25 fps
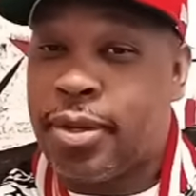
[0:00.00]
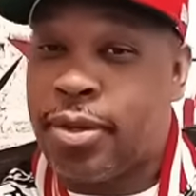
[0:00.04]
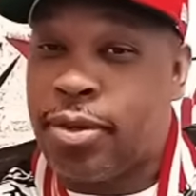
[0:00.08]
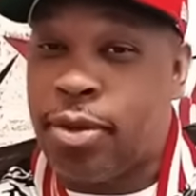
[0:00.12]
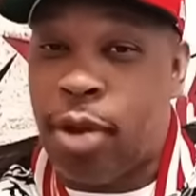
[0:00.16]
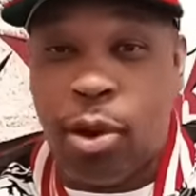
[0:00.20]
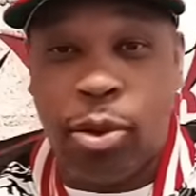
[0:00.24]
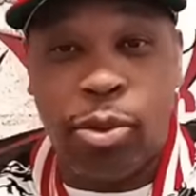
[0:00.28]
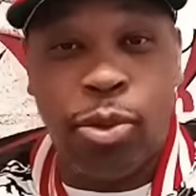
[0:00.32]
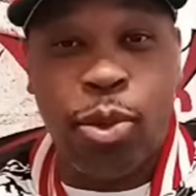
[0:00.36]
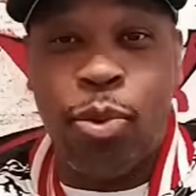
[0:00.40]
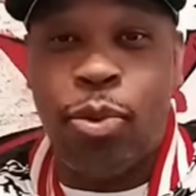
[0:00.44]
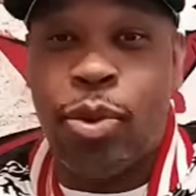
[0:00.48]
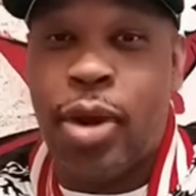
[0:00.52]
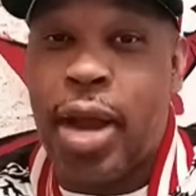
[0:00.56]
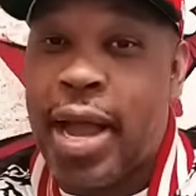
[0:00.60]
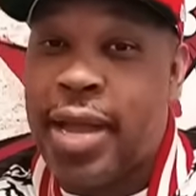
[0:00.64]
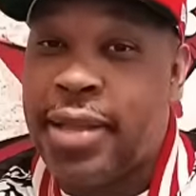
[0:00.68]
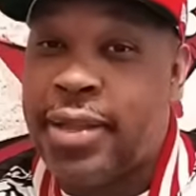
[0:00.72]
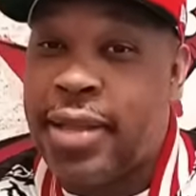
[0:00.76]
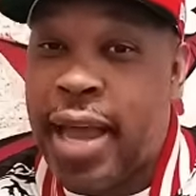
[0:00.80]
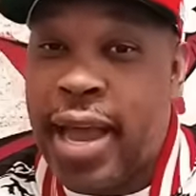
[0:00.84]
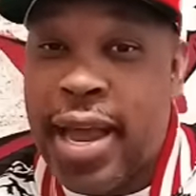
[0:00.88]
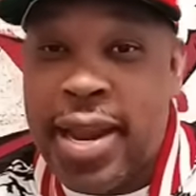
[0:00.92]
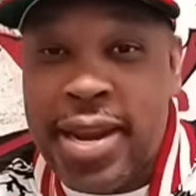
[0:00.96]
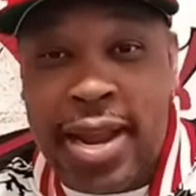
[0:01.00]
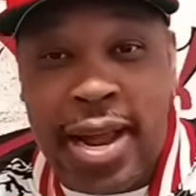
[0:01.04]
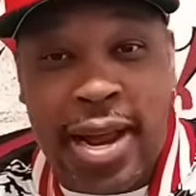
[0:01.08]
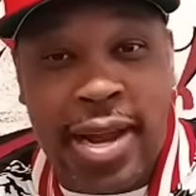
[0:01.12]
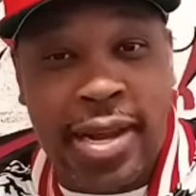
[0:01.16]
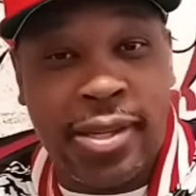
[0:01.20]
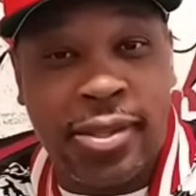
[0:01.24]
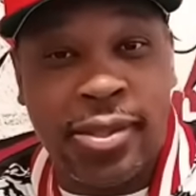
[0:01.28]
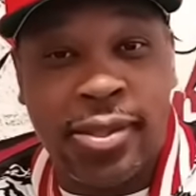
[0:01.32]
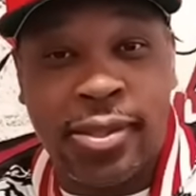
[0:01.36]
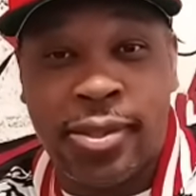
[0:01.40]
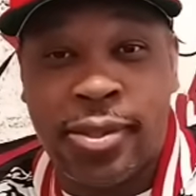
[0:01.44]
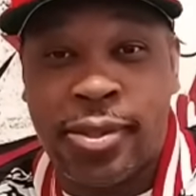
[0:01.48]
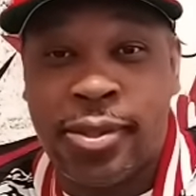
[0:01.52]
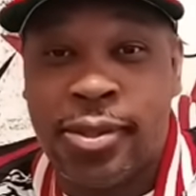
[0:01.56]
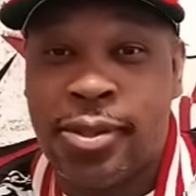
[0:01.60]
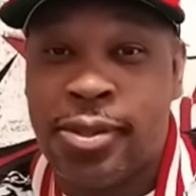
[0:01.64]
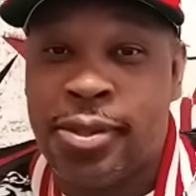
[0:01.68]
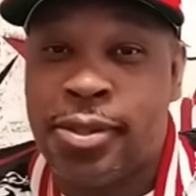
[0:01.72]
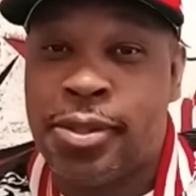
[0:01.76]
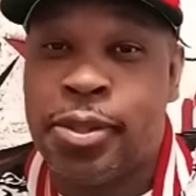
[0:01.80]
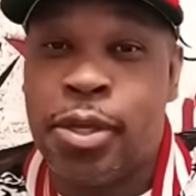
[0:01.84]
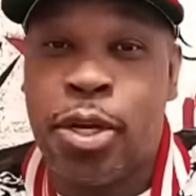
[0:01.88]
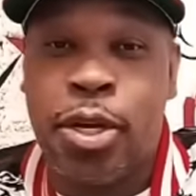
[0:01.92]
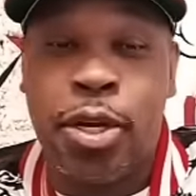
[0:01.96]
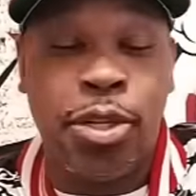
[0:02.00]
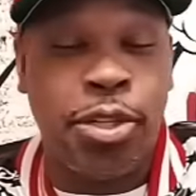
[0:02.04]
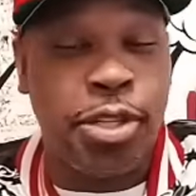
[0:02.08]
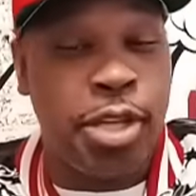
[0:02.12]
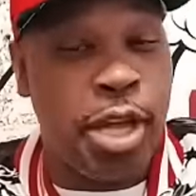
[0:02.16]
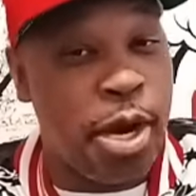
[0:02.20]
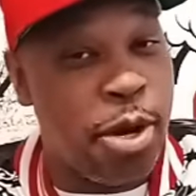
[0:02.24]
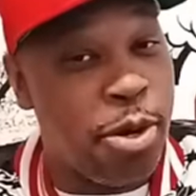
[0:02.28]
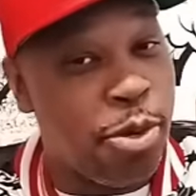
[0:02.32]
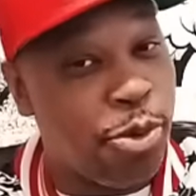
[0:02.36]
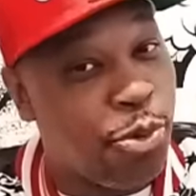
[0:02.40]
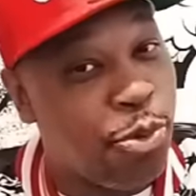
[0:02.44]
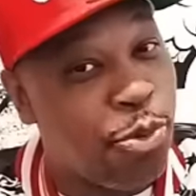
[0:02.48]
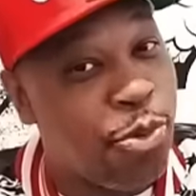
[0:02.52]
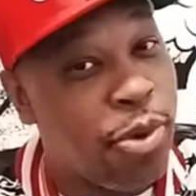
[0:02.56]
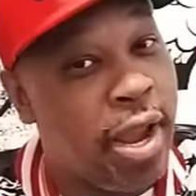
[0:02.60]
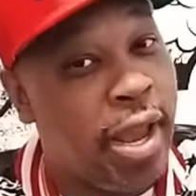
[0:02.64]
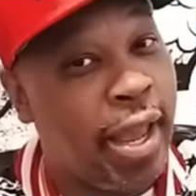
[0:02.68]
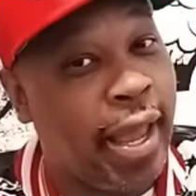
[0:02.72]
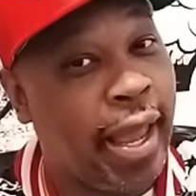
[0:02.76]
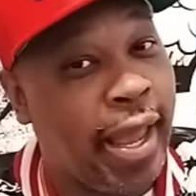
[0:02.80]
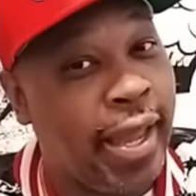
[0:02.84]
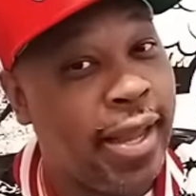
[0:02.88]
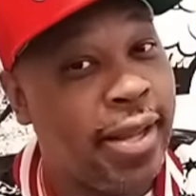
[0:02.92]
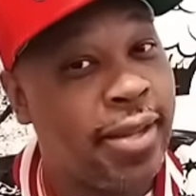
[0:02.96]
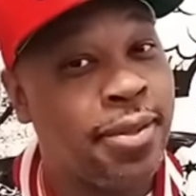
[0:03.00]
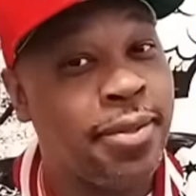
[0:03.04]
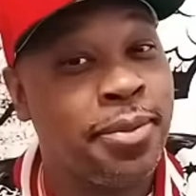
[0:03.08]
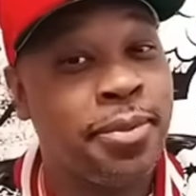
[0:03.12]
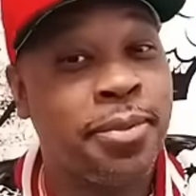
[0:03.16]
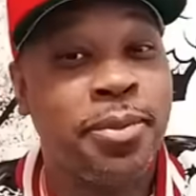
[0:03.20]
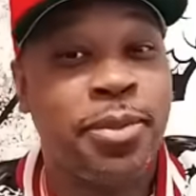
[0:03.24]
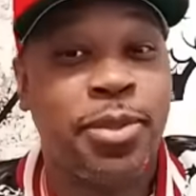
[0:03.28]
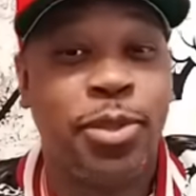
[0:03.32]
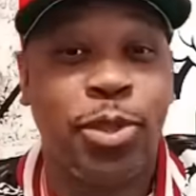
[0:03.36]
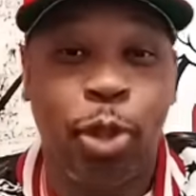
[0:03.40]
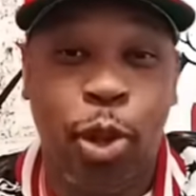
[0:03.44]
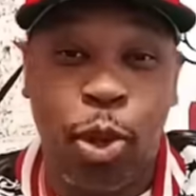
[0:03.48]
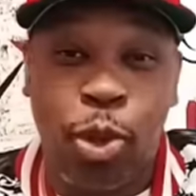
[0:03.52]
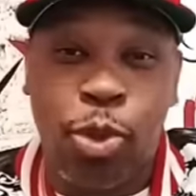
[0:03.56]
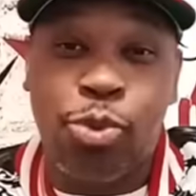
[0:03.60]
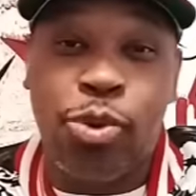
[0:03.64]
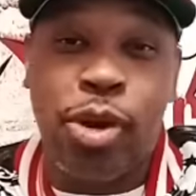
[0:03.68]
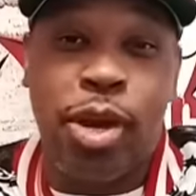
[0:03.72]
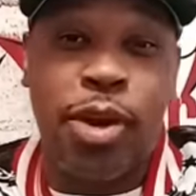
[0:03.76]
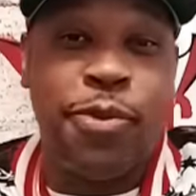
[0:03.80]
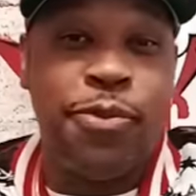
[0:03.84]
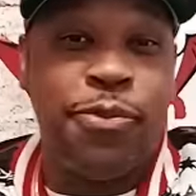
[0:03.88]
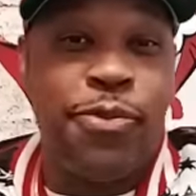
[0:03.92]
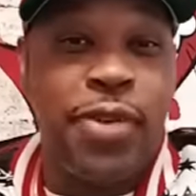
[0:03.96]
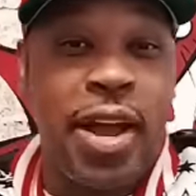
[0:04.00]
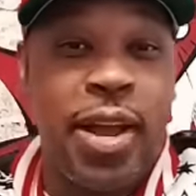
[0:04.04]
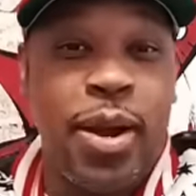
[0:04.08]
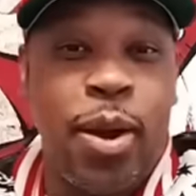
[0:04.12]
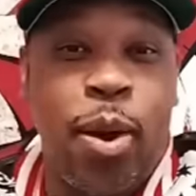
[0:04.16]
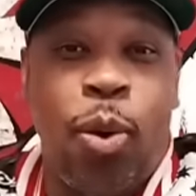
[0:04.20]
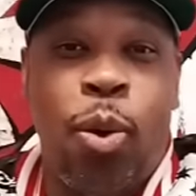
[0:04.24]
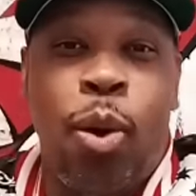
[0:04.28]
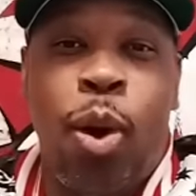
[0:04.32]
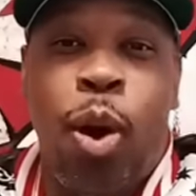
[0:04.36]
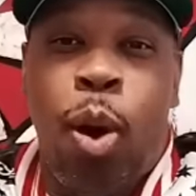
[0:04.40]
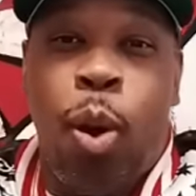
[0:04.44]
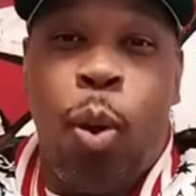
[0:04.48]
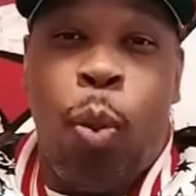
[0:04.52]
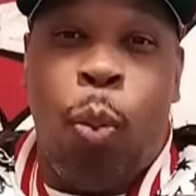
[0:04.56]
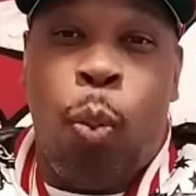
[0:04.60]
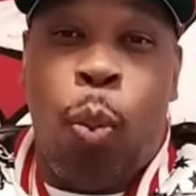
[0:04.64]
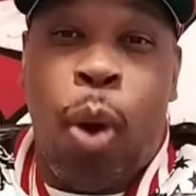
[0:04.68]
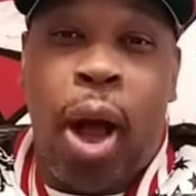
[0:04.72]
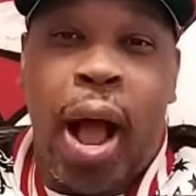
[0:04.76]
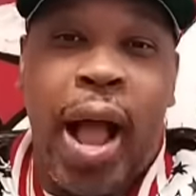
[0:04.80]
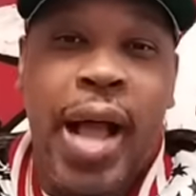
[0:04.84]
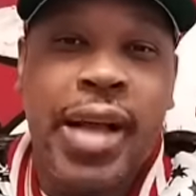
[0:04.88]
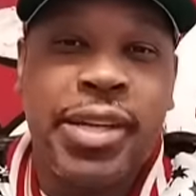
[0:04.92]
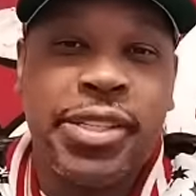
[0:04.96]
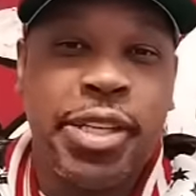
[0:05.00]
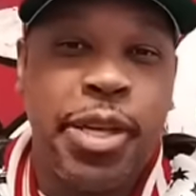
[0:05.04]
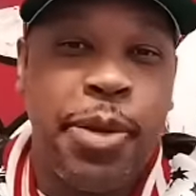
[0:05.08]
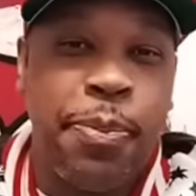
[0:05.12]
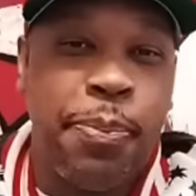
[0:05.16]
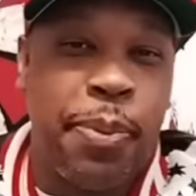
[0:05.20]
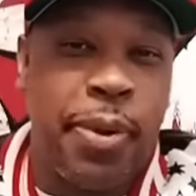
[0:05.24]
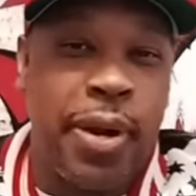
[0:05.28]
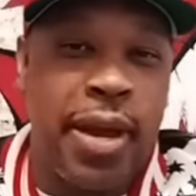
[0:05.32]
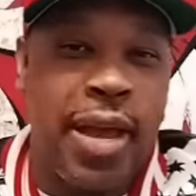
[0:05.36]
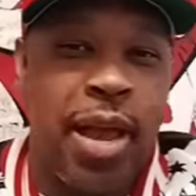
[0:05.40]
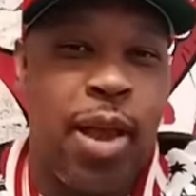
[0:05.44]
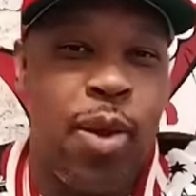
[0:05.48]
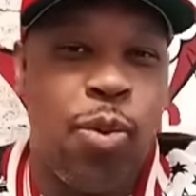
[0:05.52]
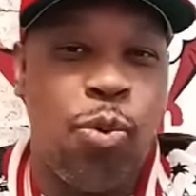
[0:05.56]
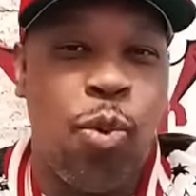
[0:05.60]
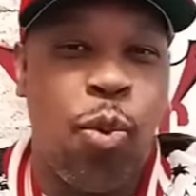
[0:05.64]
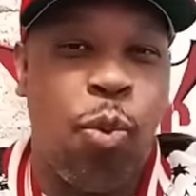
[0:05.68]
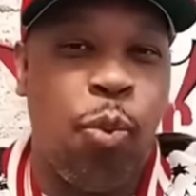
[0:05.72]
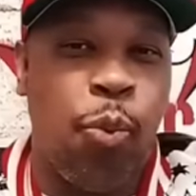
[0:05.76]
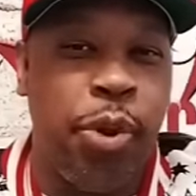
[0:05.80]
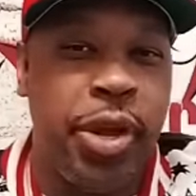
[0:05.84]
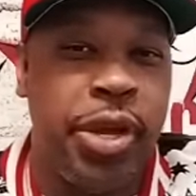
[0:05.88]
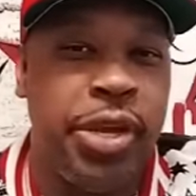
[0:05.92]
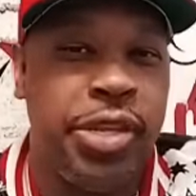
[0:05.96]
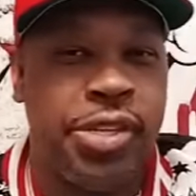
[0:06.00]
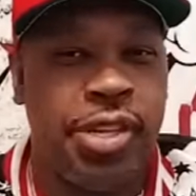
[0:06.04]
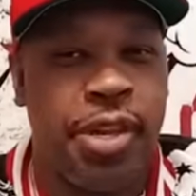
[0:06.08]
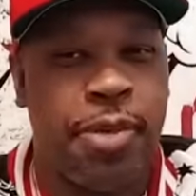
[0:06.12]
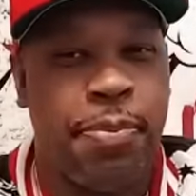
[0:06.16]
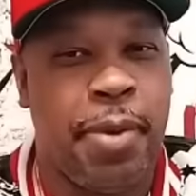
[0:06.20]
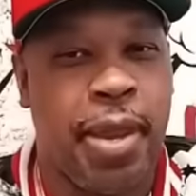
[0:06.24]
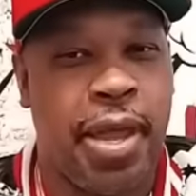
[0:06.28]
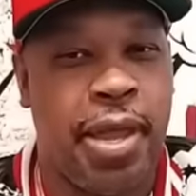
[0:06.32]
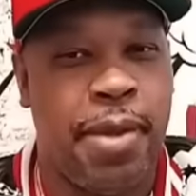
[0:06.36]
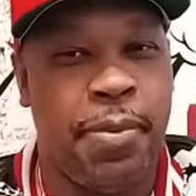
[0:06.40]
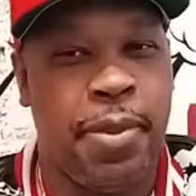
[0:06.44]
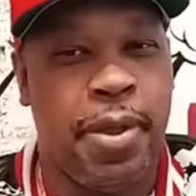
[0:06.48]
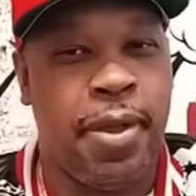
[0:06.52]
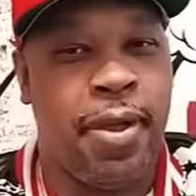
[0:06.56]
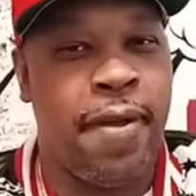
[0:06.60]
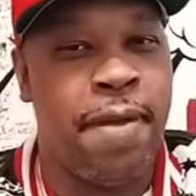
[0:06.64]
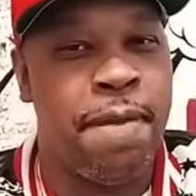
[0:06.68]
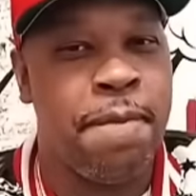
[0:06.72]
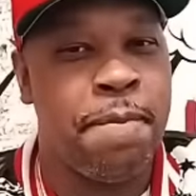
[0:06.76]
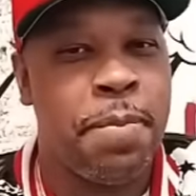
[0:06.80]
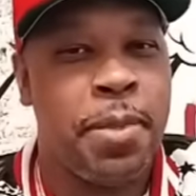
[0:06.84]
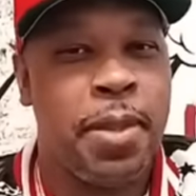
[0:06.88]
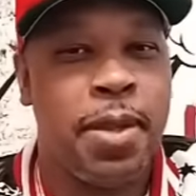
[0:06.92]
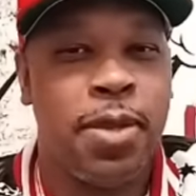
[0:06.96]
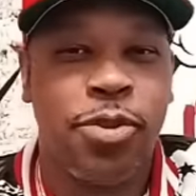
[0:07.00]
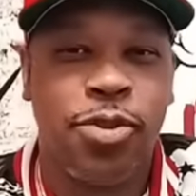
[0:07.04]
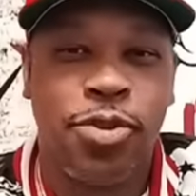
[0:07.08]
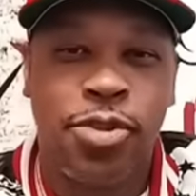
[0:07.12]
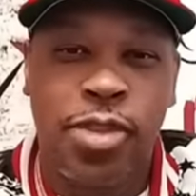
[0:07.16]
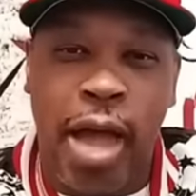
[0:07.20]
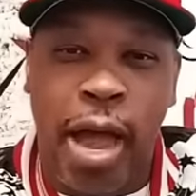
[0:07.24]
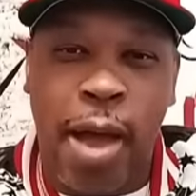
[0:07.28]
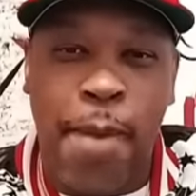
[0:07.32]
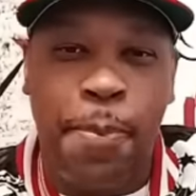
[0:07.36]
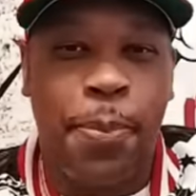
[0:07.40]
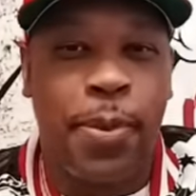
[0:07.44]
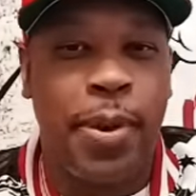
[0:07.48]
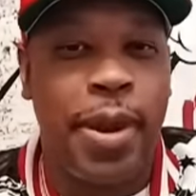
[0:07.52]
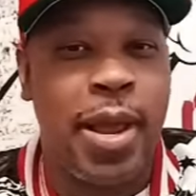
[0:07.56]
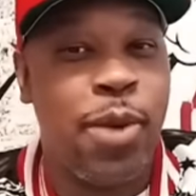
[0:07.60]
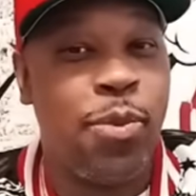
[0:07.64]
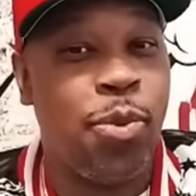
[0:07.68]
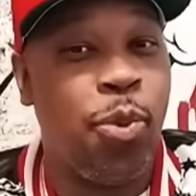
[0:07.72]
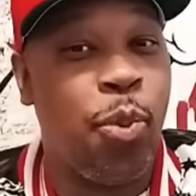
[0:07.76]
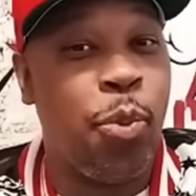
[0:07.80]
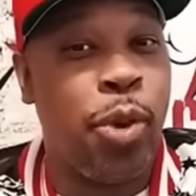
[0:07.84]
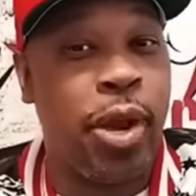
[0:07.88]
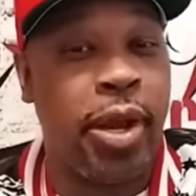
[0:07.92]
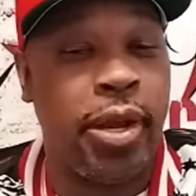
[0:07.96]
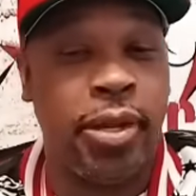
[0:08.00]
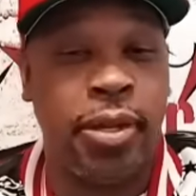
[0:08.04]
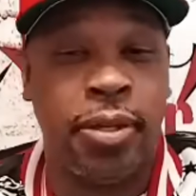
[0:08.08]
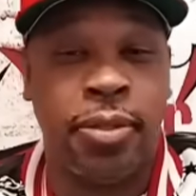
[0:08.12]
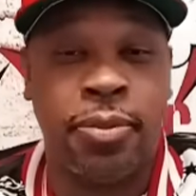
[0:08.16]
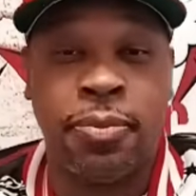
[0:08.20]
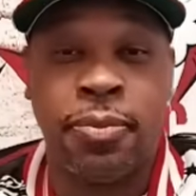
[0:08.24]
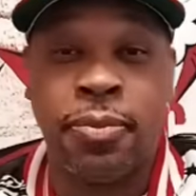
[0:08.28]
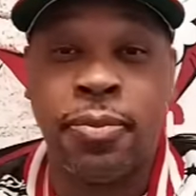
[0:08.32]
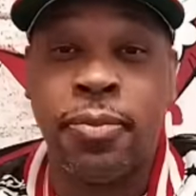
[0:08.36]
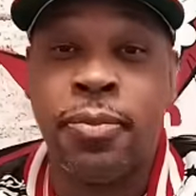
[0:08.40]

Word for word: Turk don't like that now. Telling the truth ain't hating. Turk trying to find out why is he playing with Weezy, baby. Stop playing with Wayne.